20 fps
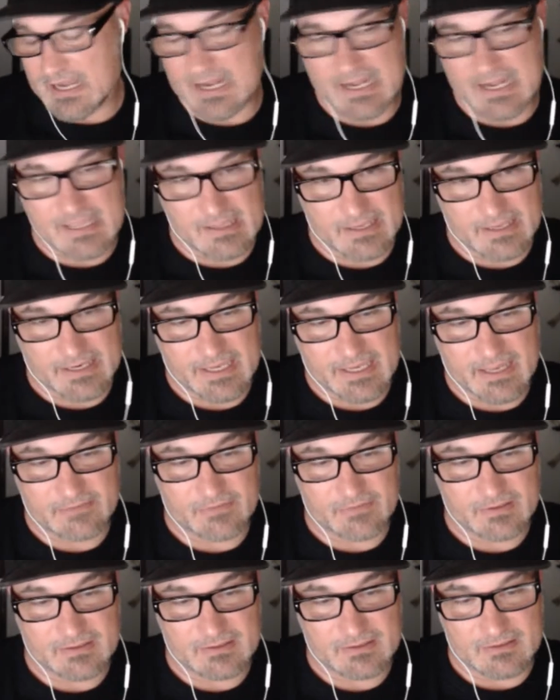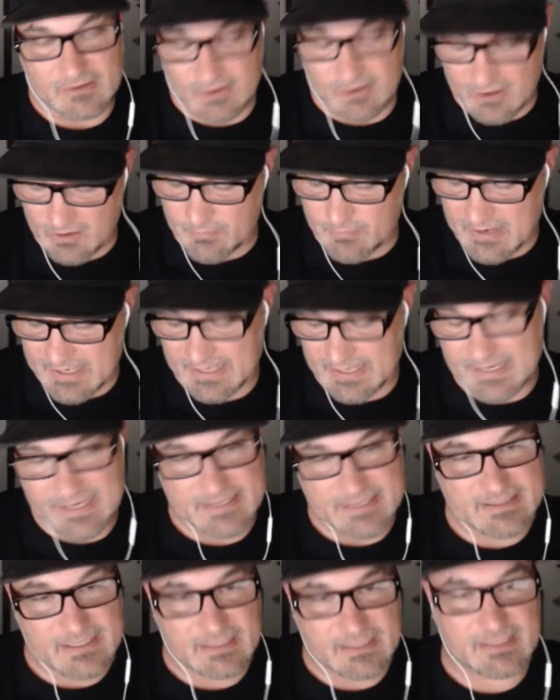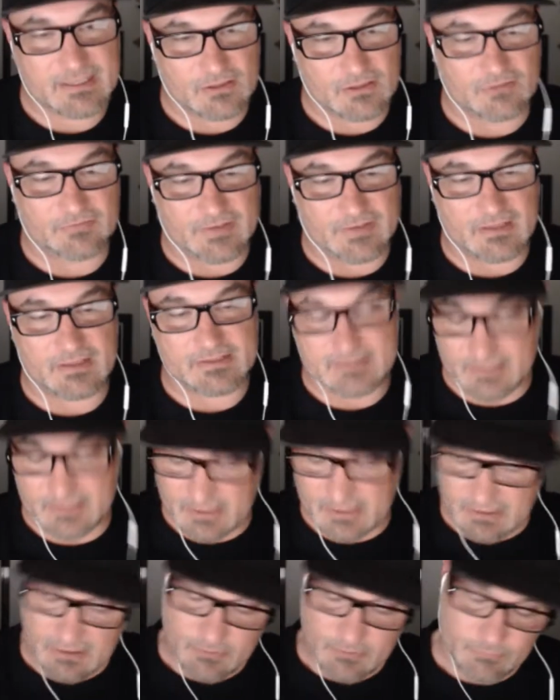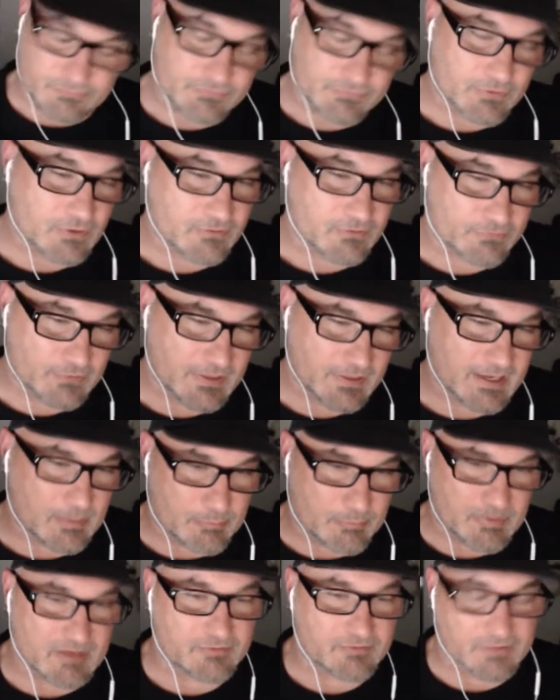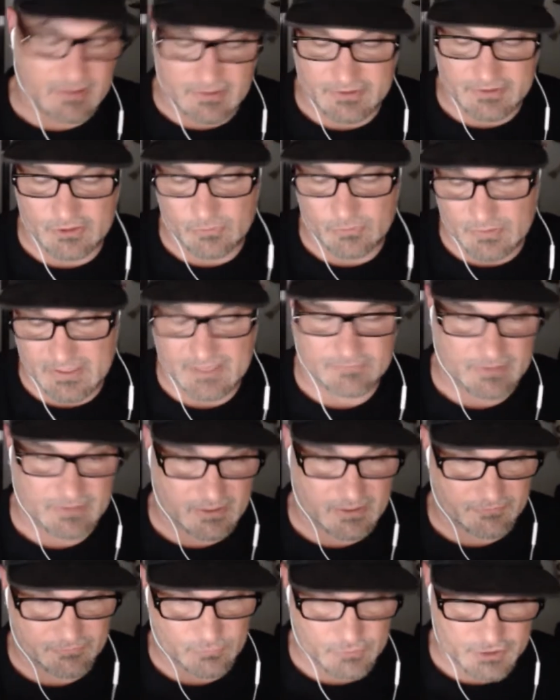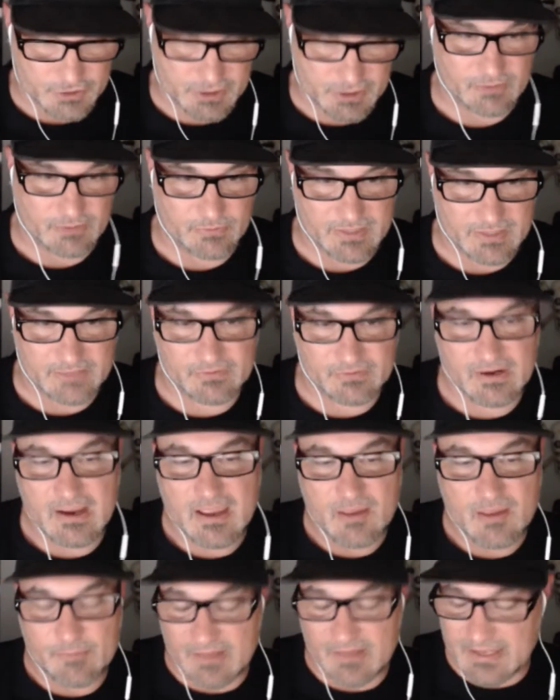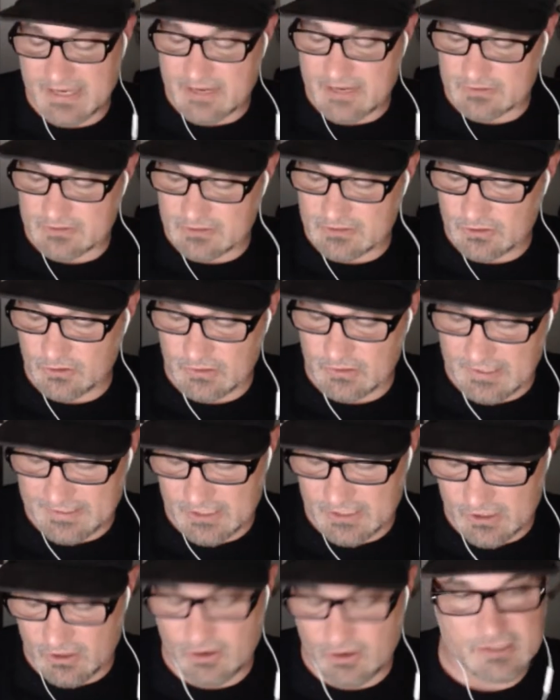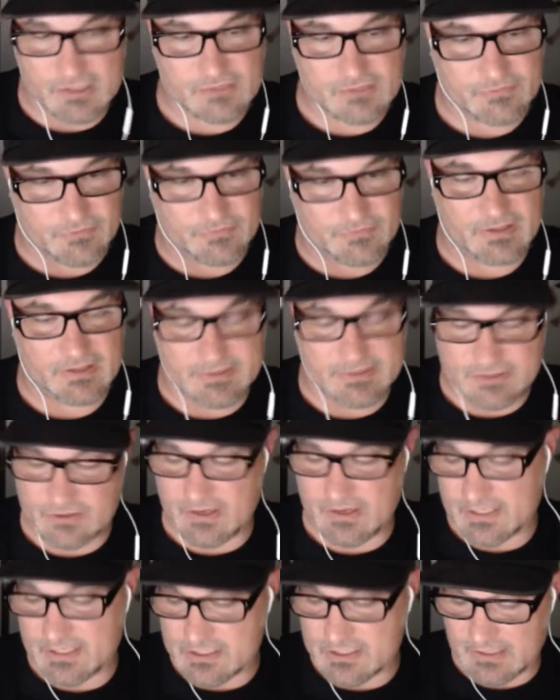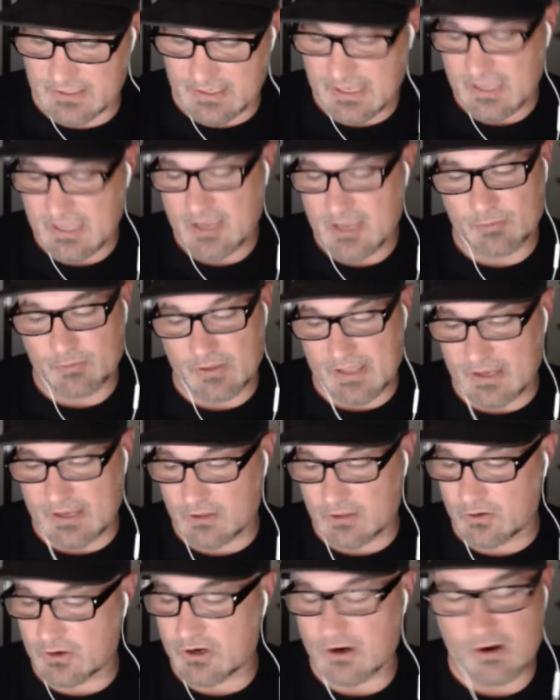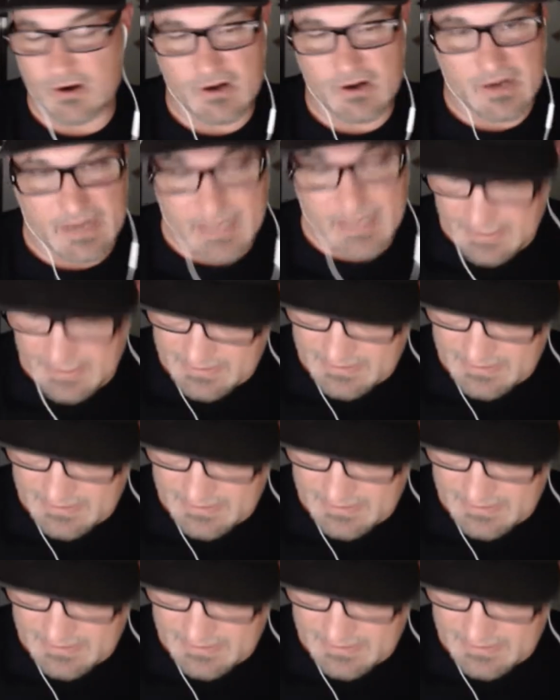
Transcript: I like having all my easy kill villains, like, you know, for like a big villain, you want to have like a full sheet or whatever. But I like having little like cards for villains, so I can just like pull out a little card and I